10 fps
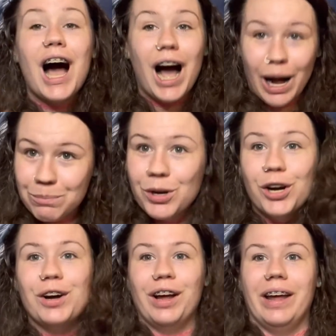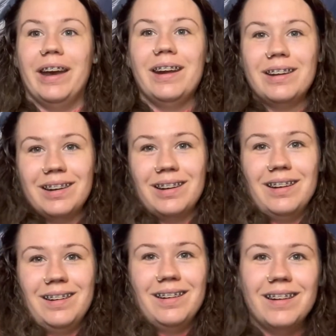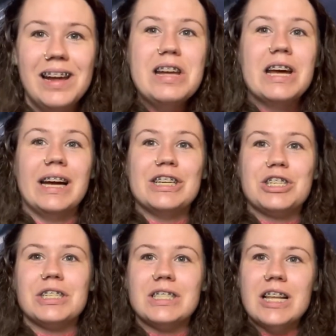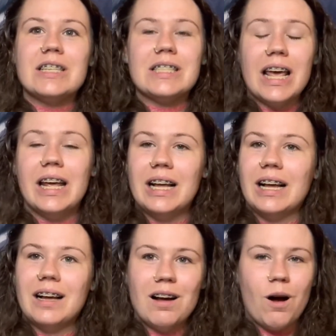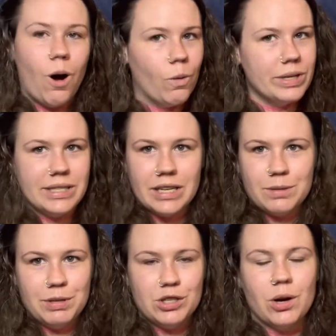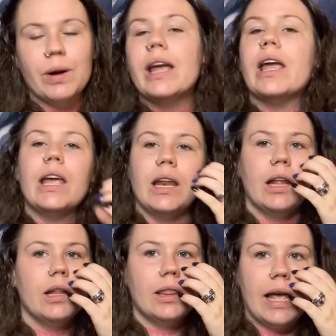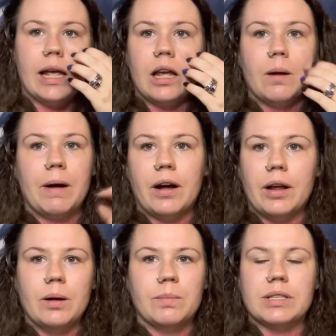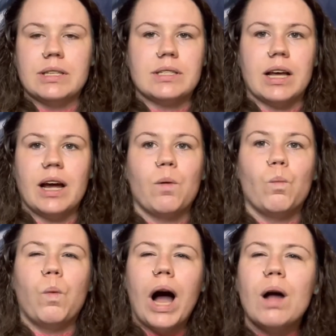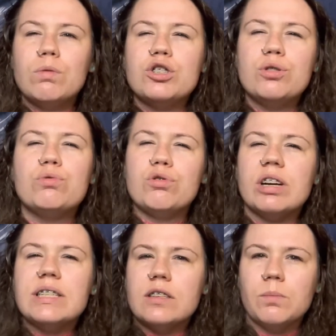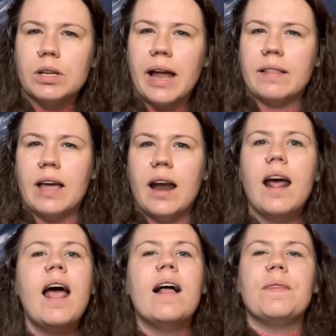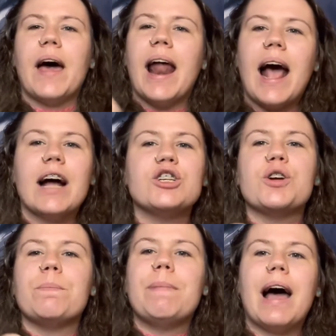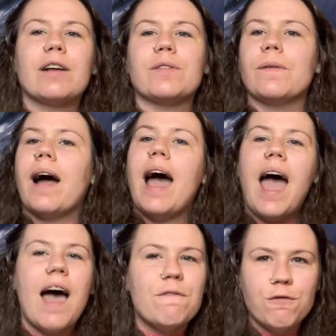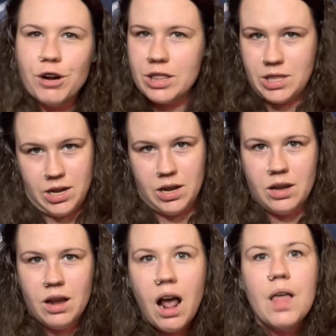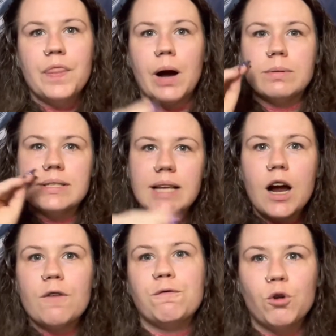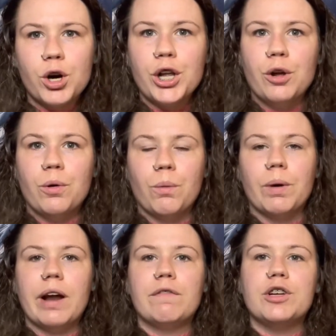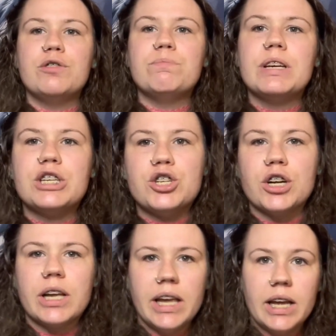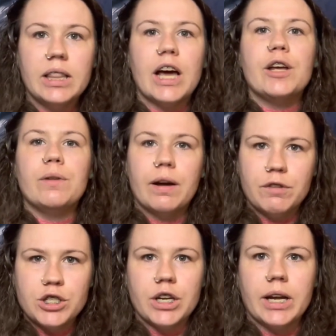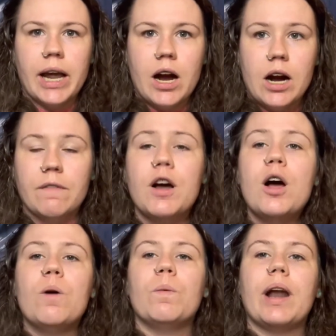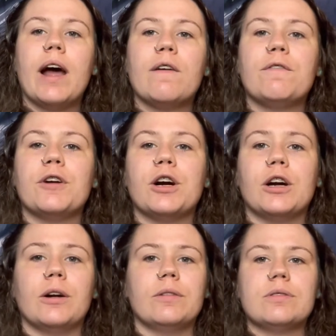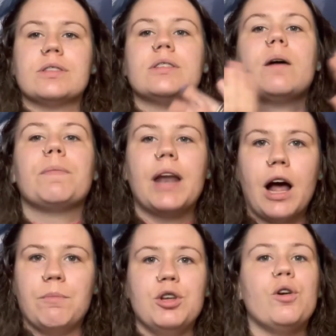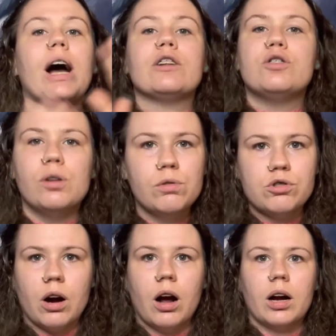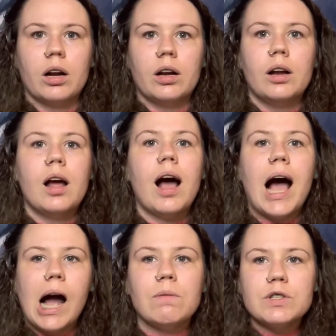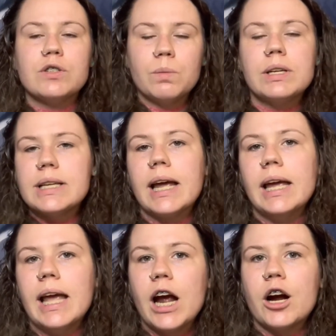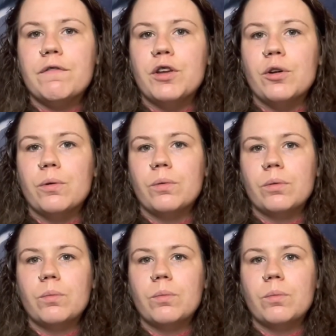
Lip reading: I'm good. It's just this thing always gets me so heated thinking about him, because it's like, why would you treat someone like that had your back through everything, that was there for you whenever you missed your kid that you never took care of, whenever something happened, you got too drunk, I was the one taking care of you